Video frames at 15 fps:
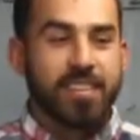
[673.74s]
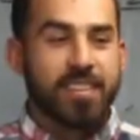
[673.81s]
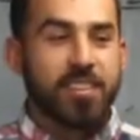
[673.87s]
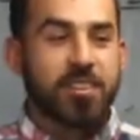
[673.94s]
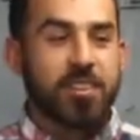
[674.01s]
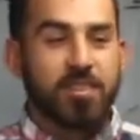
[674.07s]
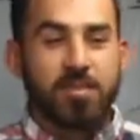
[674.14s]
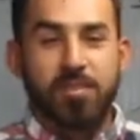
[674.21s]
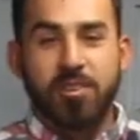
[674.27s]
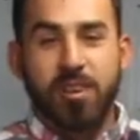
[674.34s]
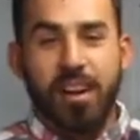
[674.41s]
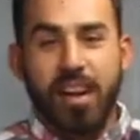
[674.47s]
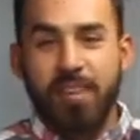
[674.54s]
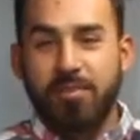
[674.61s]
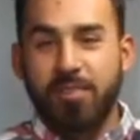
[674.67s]
You could
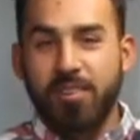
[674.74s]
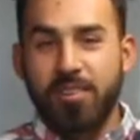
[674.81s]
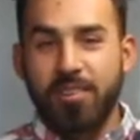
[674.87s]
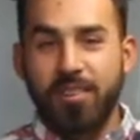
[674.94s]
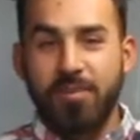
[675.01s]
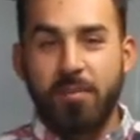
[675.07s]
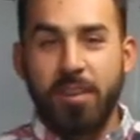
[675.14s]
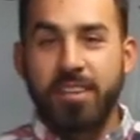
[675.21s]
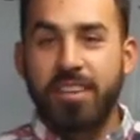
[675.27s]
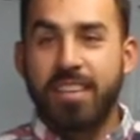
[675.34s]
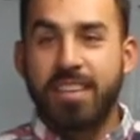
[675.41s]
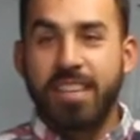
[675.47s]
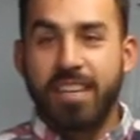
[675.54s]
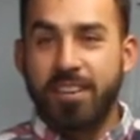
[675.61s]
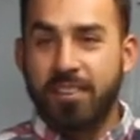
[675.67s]
try for a
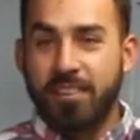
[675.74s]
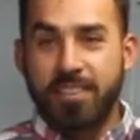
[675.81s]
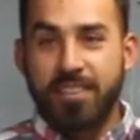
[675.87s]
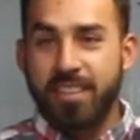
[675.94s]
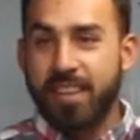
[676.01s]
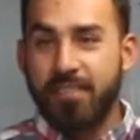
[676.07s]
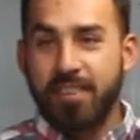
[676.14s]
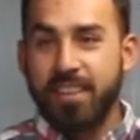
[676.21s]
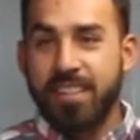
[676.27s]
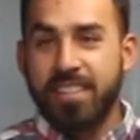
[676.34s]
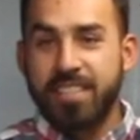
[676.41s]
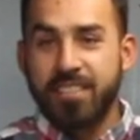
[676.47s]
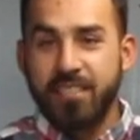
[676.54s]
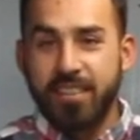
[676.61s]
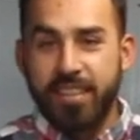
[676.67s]
million years, you're never going
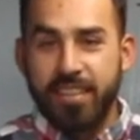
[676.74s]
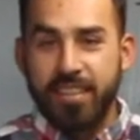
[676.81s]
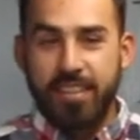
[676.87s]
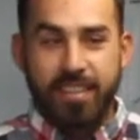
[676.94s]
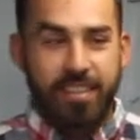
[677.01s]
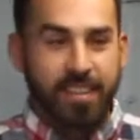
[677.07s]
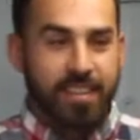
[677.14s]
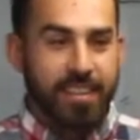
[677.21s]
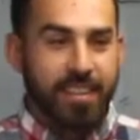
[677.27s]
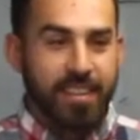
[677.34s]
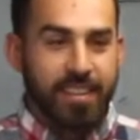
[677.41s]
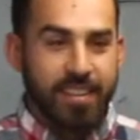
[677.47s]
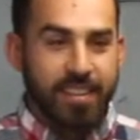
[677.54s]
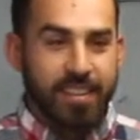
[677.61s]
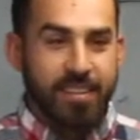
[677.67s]
to do it.
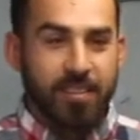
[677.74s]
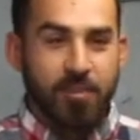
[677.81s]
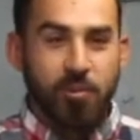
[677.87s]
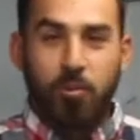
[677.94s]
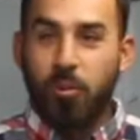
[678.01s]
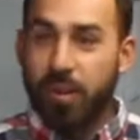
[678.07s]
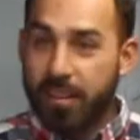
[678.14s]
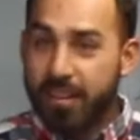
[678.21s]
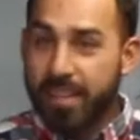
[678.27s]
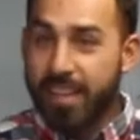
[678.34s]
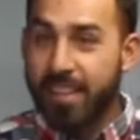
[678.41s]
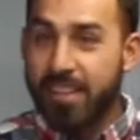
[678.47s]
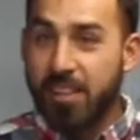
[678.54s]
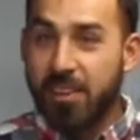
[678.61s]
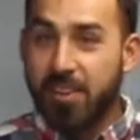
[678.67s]
One
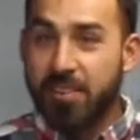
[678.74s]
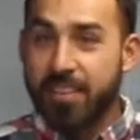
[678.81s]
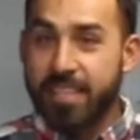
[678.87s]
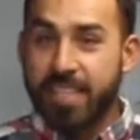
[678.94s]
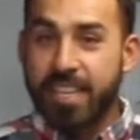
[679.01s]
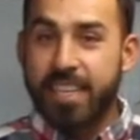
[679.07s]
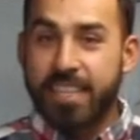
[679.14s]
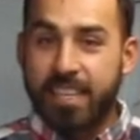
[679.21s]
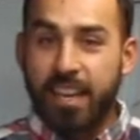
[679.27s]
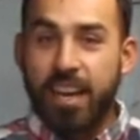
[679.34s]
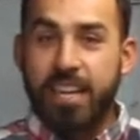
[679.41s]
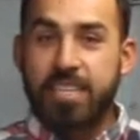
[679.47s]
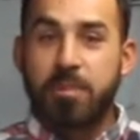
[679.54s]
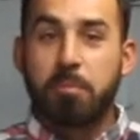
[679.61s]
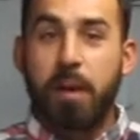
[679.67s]
thing alone is that
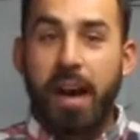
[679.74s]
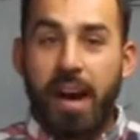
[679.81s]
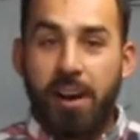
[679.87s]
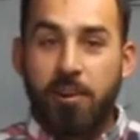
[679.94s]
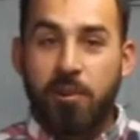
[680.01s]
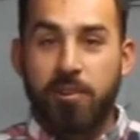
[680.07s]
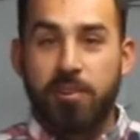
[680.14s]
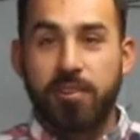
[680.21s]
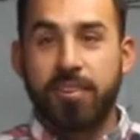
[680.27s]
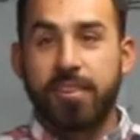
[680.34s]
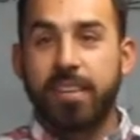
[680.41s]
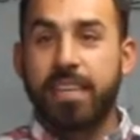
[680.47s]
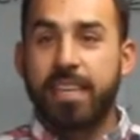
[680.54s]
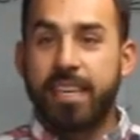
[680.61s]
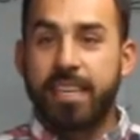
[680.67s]
God's power
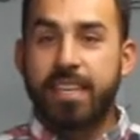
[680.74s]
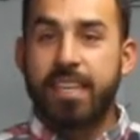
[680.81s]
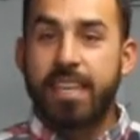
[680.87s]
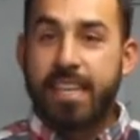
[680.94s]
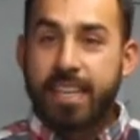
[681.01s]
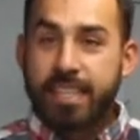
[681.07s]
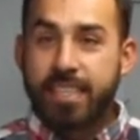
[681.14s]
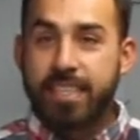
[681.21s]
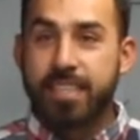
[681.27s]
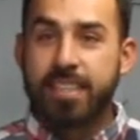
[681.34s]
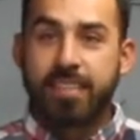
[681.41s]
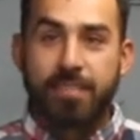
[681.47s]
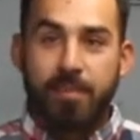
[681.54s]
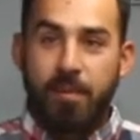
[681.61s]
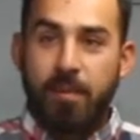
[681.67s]
in an
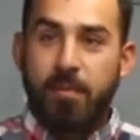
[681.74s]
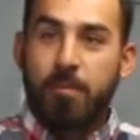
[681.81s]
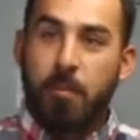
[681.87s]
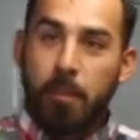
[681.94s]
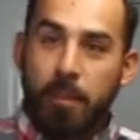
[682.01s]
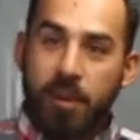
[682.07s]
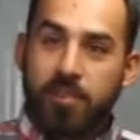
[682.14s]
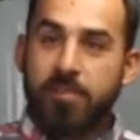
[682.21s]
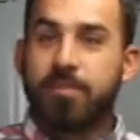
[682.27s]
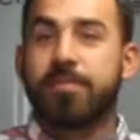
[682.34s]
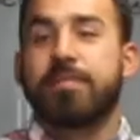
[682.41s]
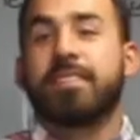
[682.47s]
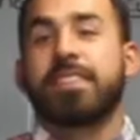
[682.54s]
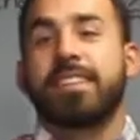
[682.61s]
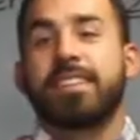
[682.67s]
instant, boom,
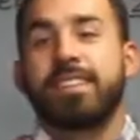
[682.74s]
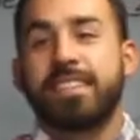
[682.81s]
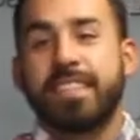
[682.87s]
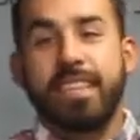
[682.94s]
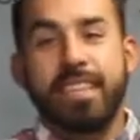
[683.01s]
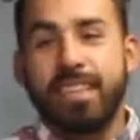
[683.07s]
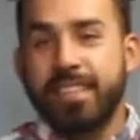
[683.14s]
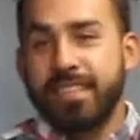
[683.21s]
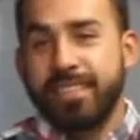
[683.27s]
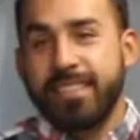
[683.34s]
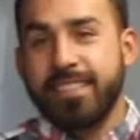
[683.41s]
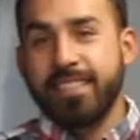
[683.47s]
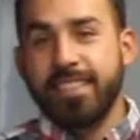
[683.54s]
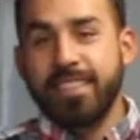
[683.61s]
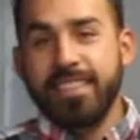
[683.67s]
done.
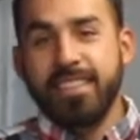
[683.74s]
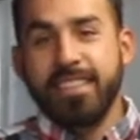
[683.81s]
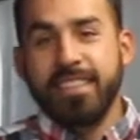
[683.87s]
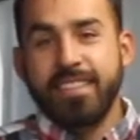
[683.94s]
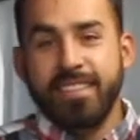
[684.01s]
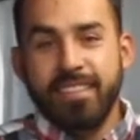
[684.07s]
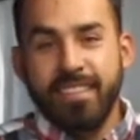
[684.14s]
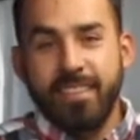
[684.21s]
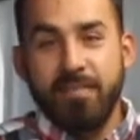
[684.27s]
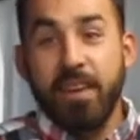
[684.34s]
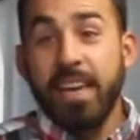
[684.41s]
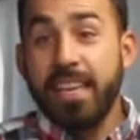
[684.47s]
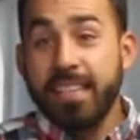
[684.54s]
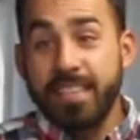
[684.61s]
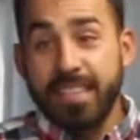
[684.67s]

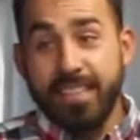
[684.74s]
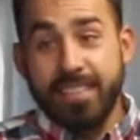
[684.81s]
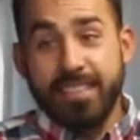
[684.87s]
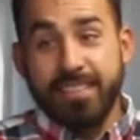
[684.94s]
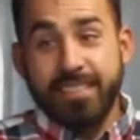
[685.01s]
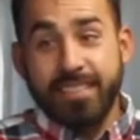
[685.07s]
Amazing.